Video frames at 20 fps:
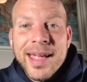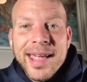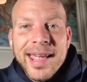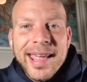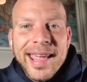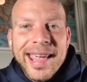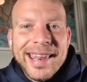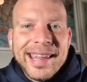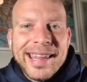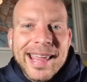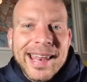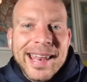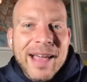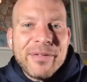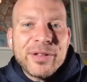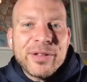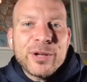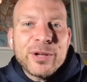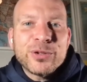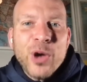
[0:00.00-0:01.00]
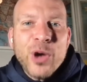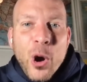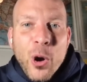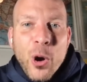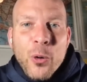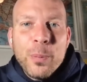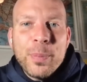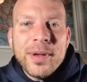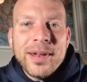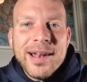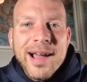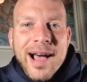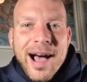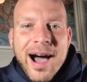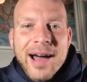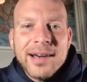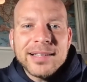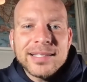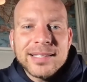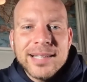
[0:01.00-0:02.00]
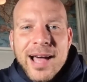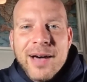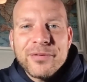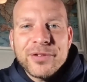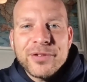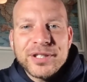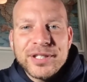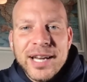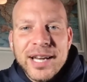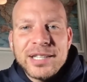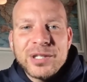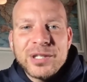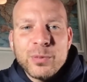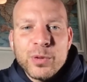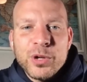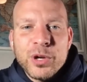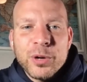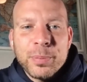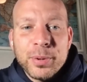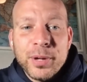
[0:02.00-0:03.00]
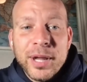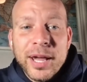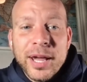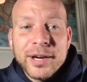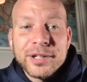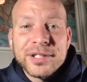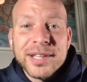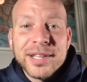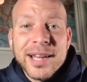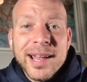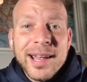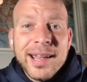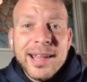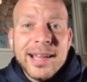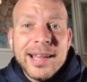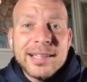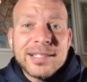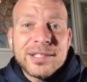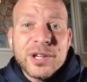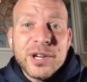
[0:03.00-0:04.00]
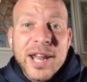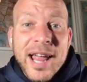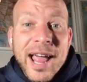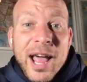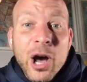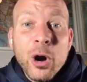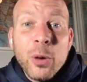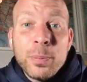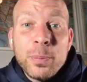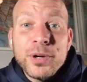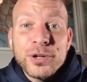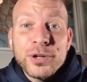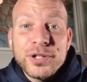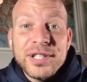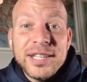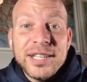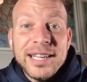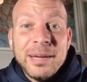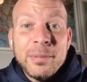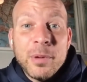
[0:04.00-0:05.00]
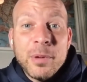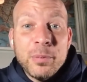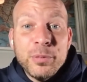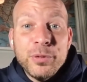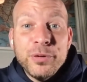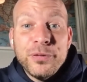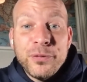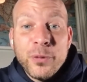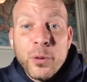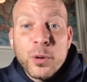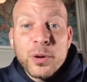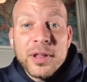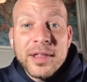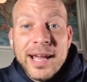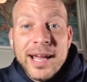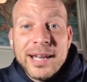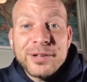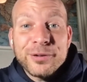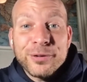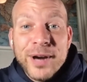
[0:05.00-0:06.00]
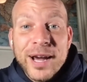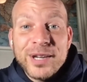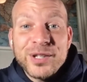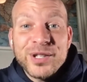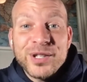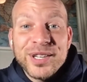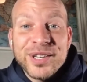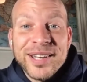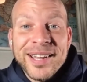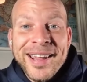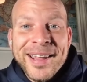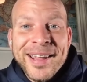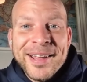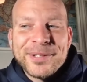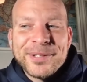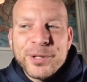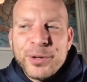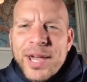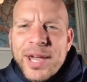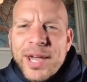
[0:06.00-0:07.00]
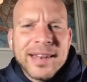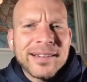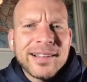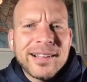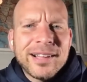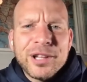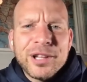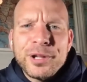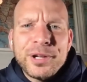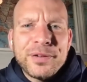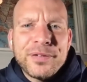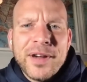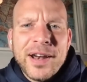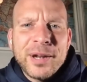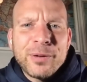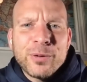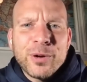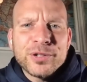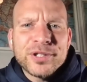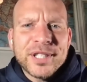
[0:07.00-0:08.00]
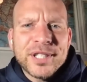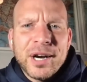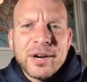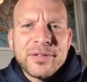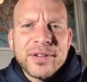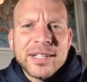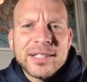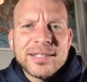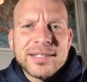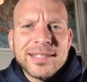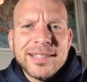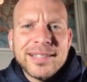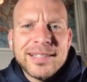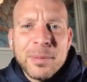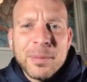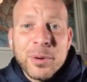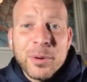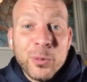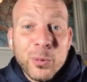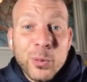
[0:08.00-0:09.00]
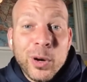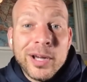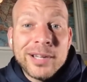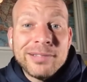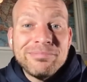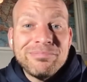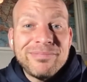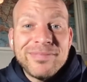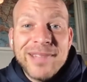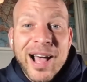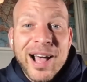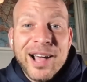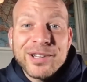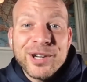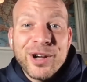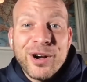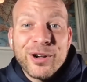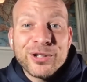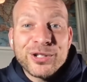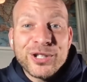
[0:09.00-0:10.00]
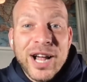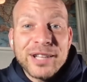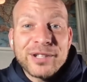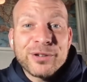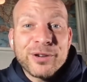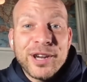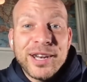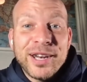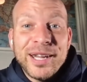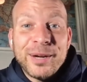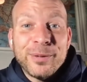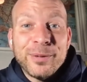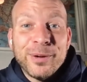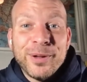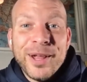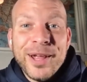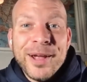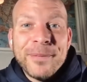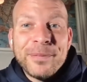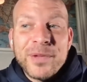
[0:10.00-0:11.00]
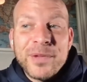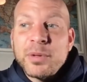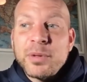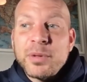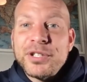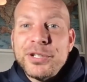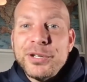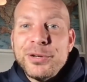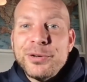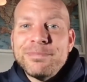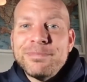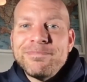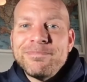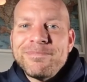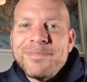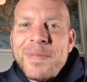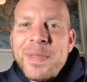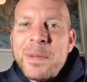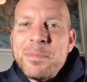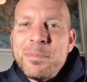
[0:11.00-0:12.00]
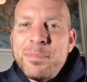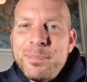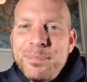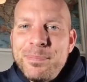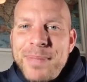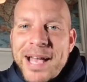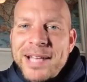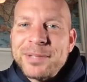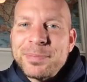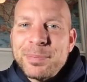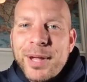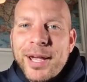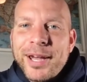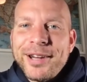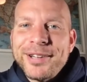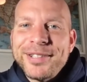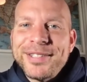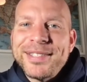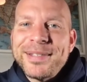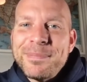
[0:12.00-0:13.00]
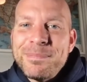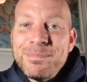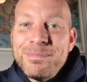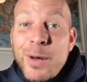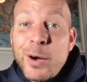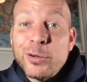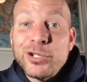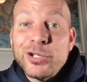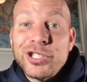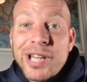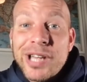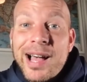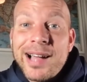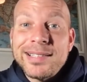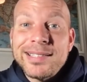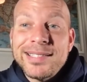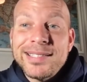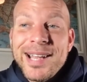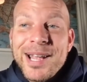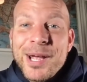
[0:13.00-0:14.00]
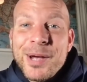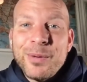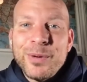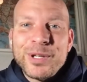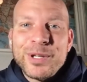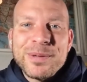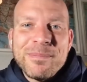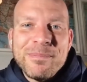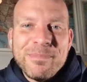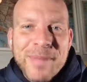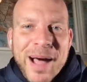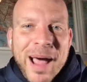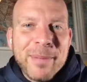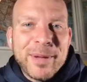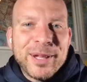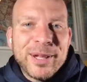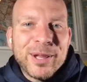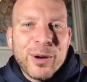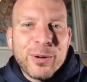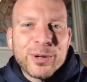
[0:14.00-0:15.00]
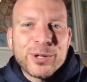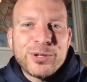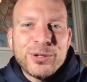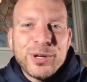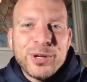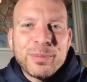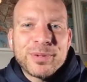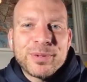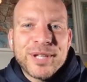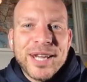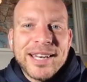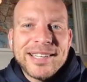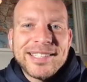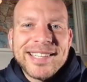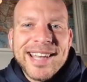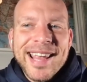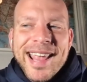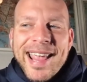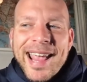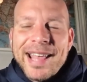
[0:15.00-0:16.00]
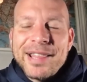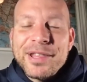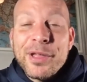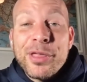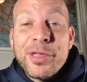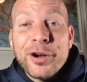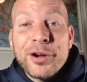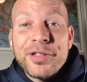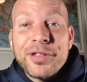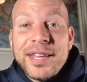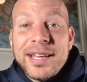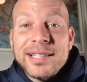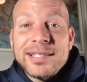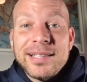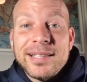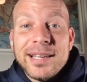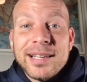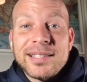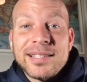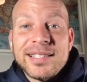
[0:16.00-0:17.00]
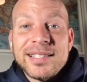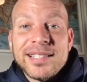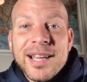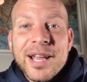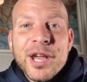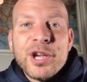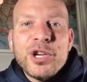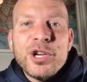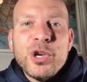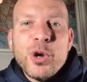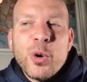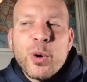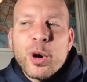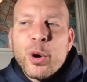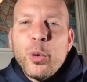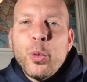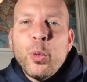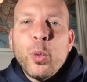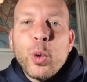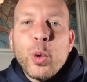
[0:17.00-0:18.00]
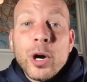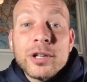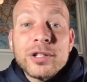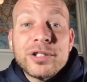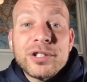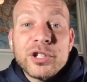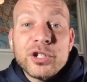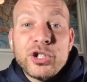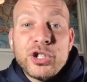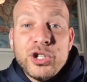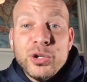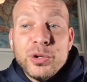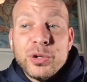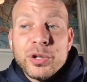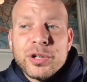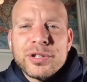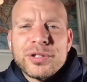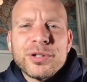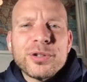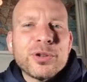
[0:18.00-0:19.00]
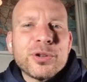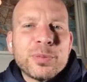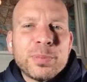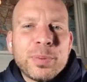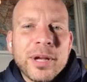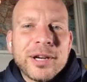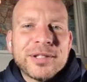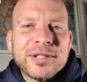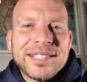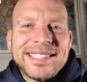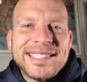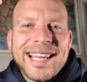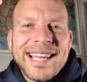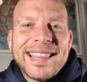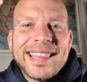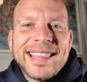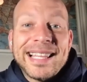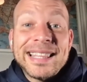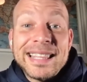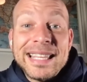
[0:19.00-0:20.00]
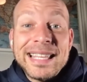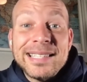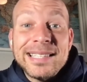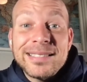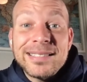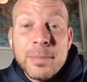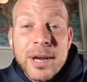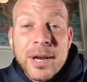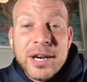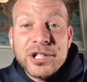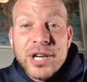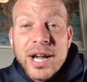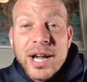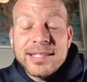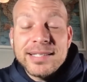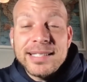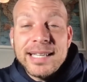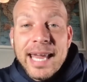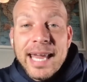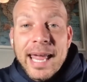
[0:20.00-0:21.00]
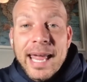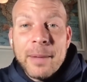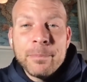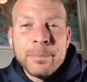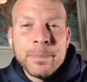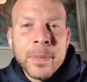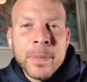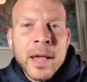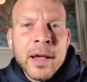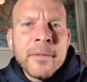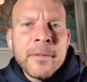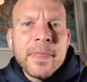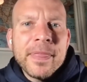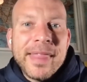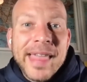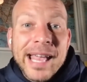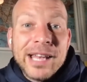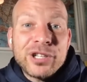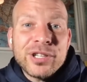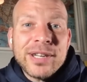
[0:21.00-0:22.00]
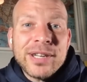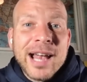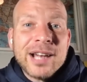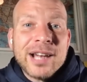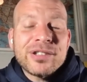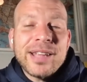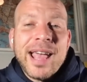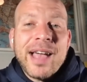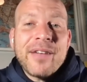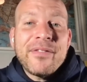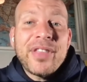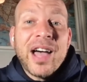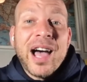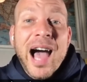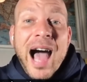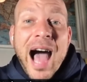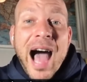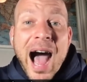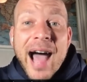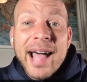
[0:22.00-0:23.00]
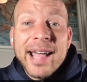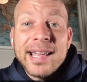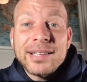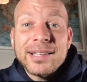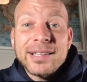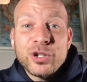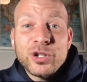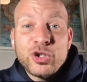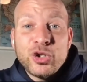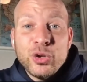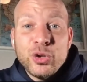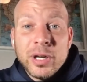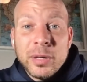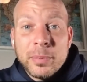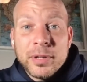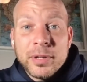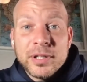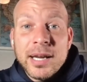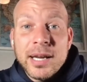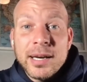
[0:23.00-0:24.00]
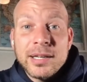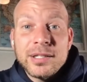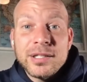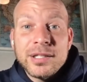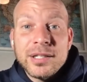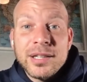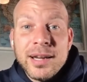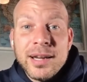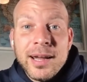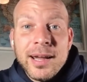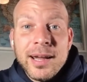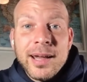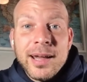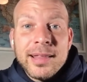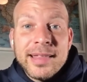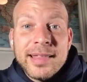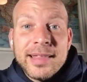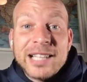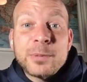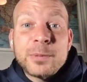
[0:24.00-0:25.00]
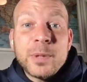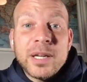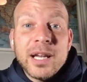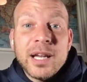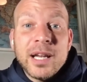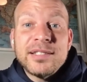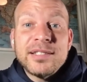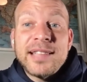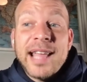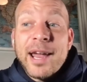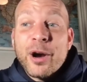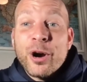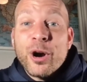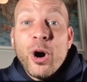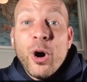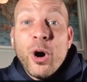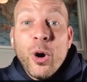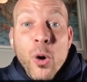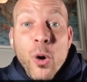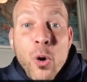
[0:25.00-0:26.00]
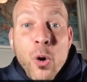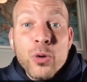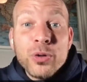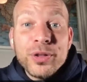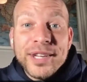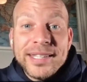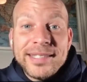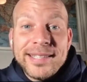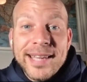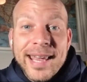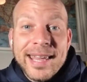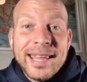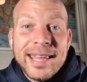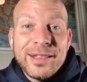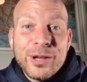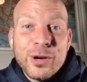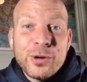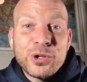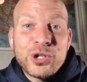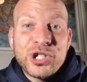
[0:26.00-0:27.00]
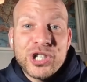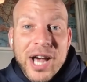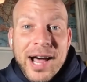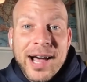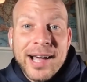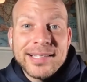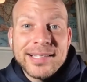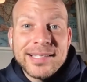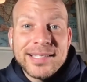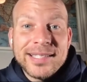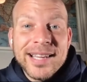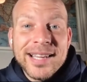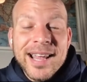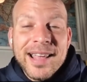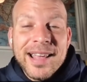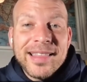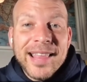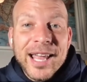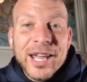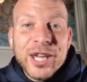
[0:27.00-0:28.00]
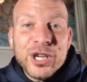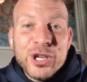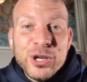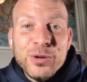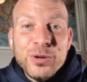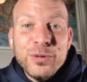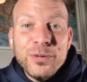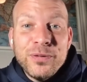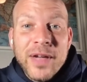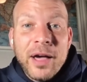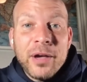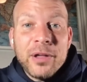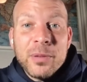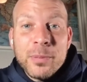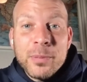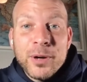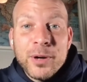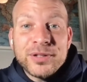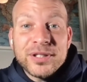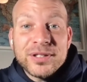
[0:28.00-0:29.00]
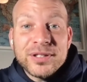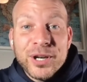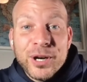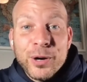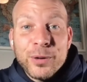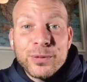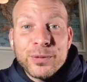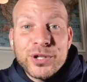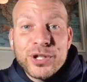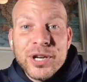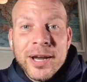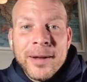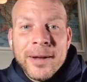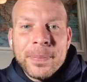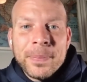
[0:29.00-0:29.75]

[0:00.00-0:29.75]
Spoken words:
And again, having those open, honest conversation with your players is going to help your team move forward in that direction. So again, clearly defining roles on offense. Number one, not all shots created equal. Number two, best players, most shots, which might mean lower shooting percentage. And the third thing is this: your worst shooters, or those players that take the least amount of shots in a game, they should actually have the highest shooting percentage. That's because they are only taking those shots that you value the most as a coach.